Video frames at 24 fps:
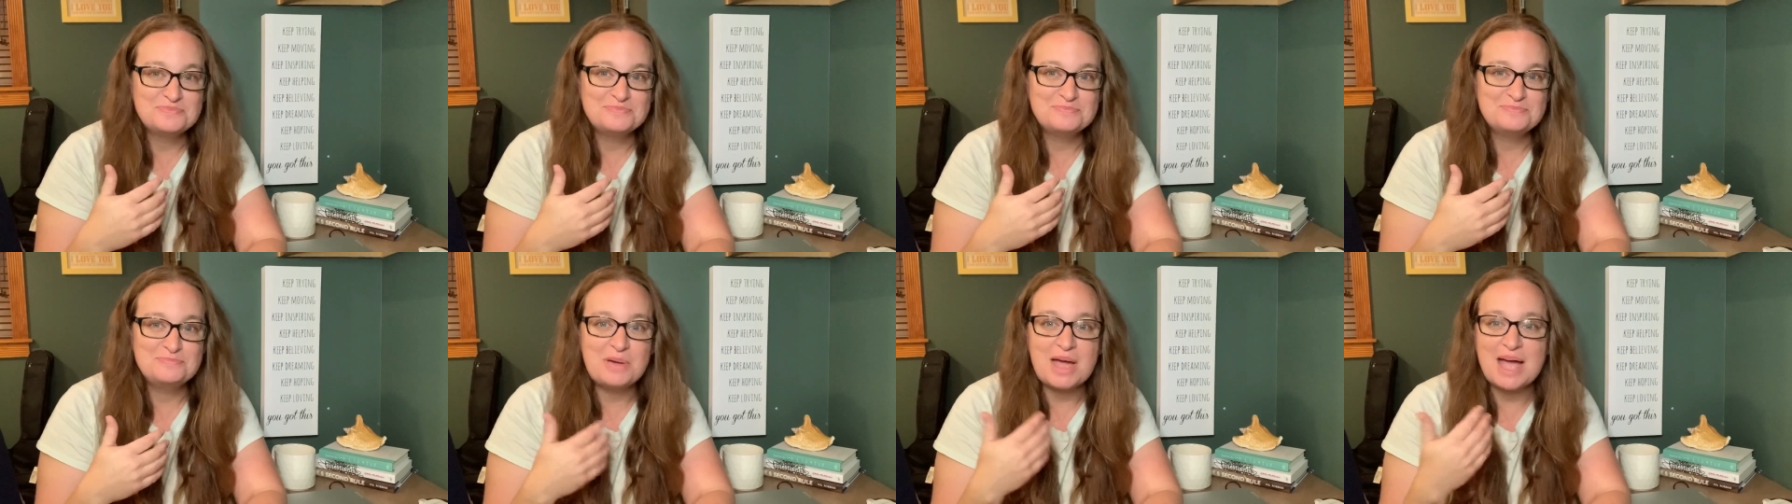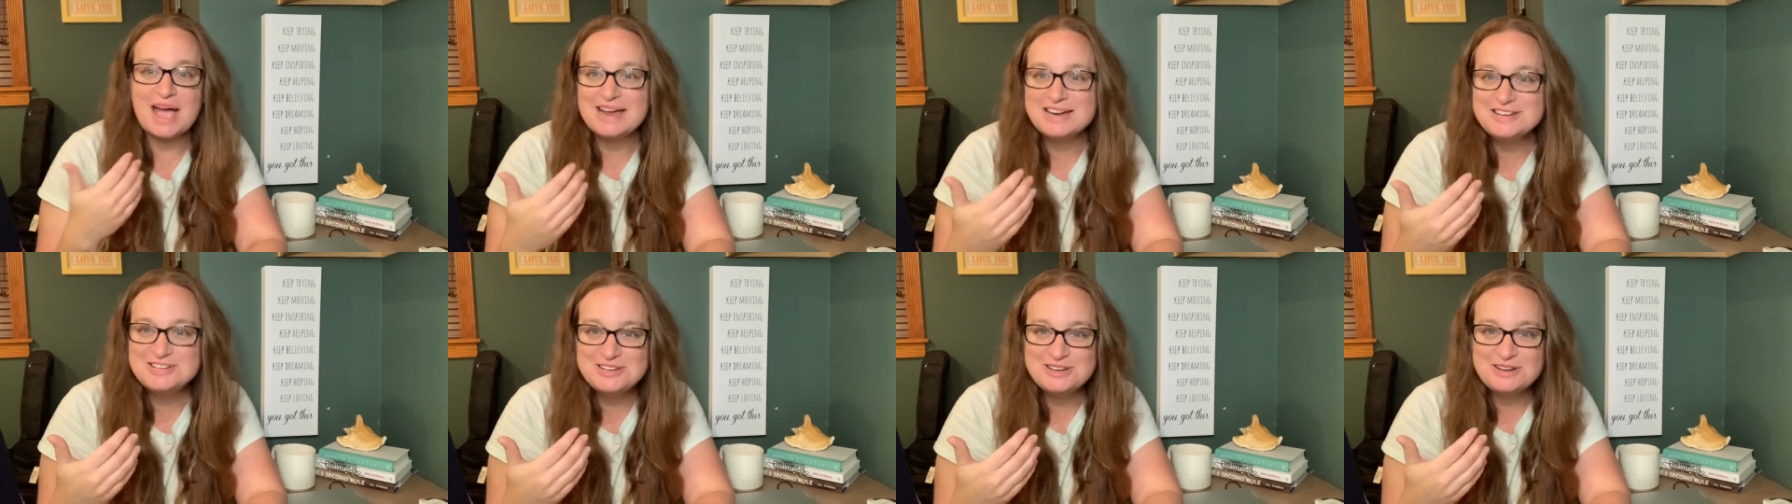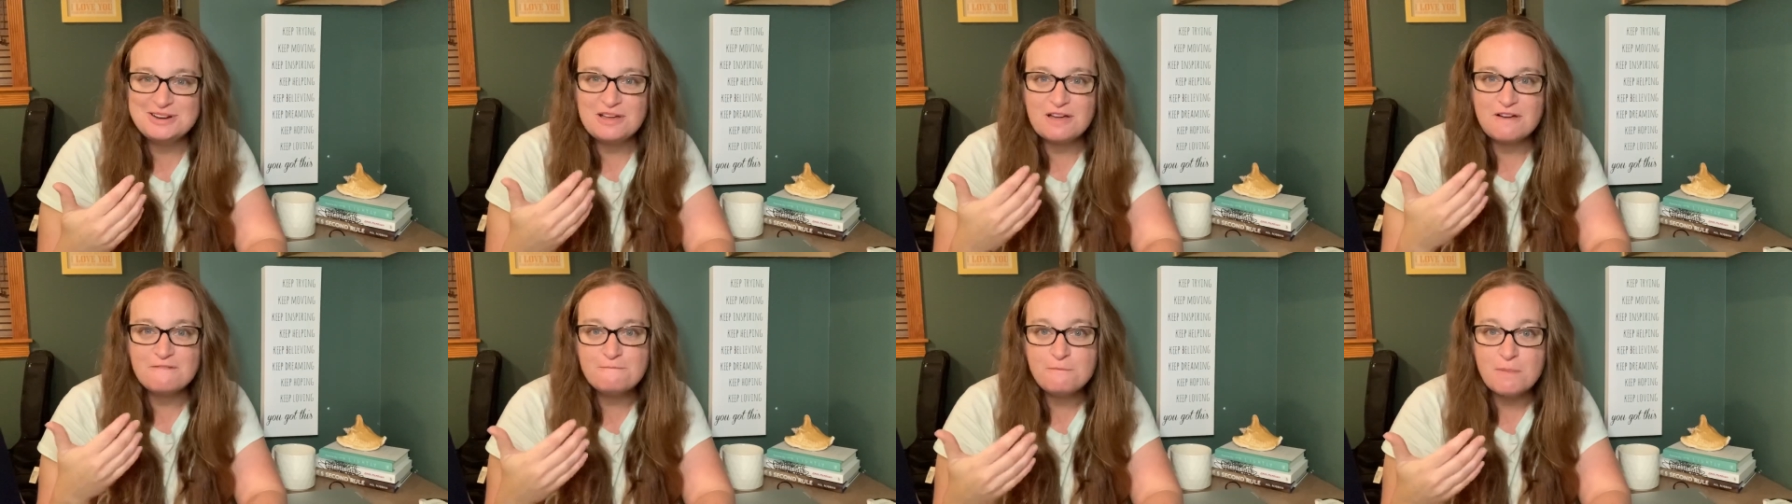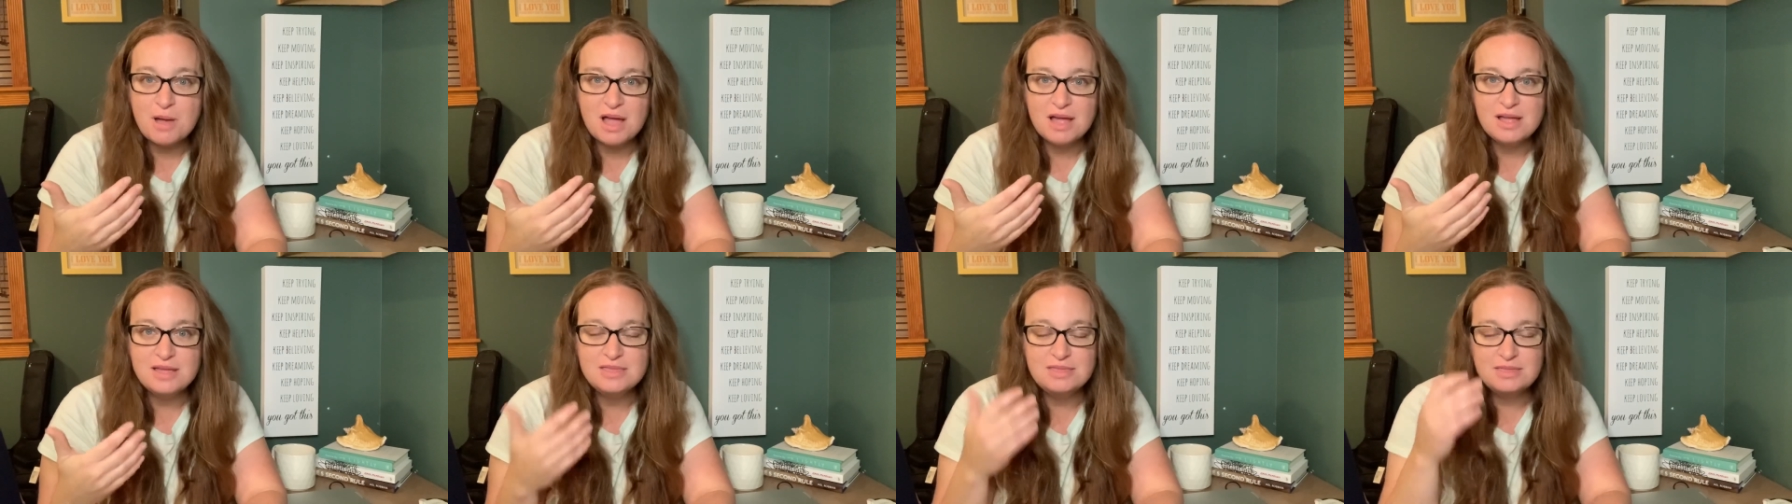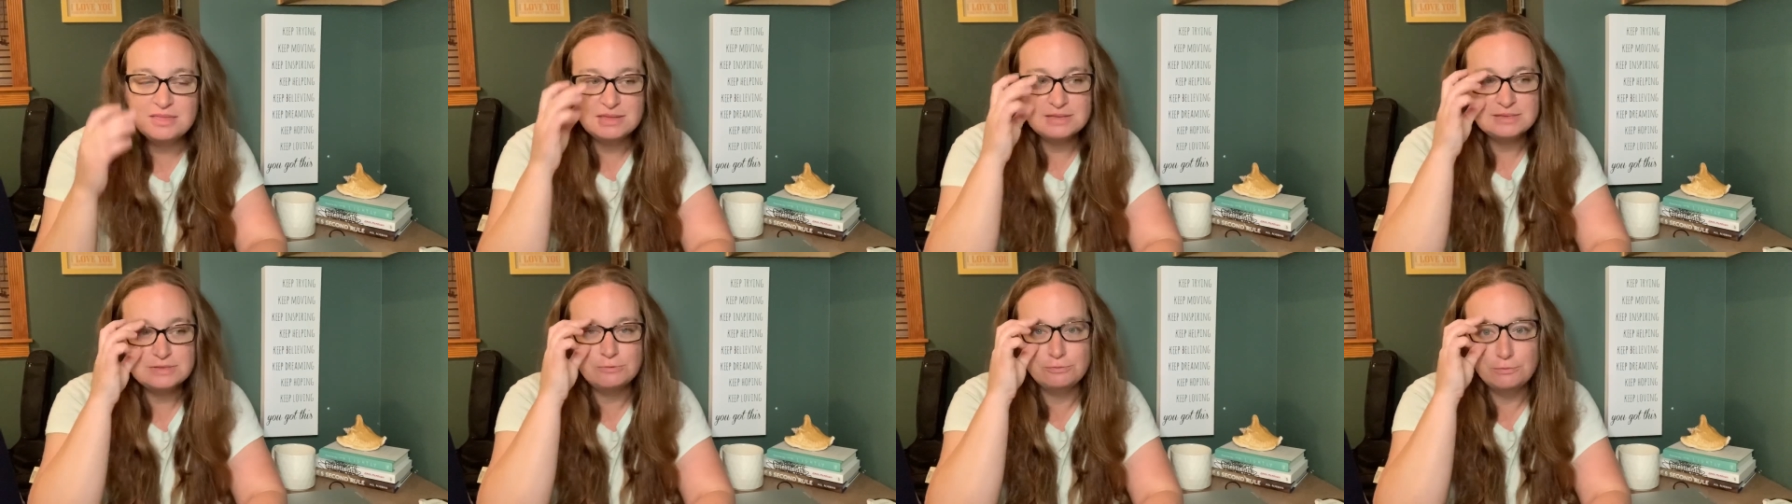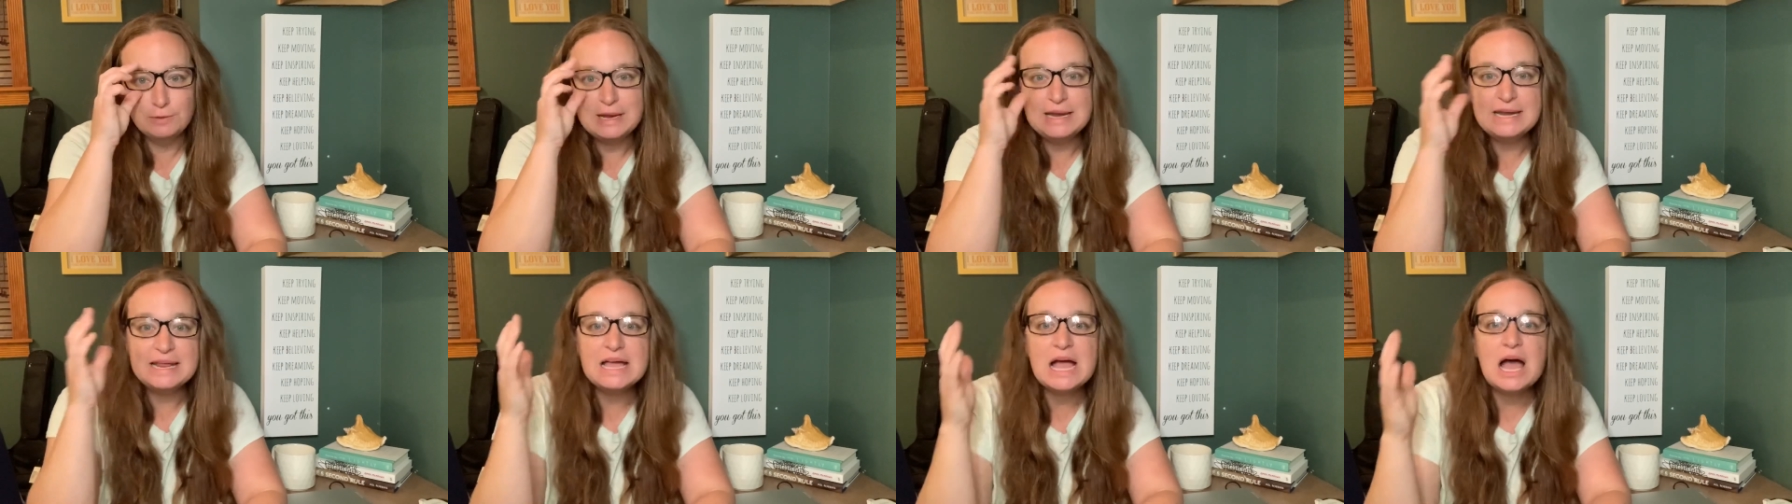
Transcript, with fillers: passion of mine, this reading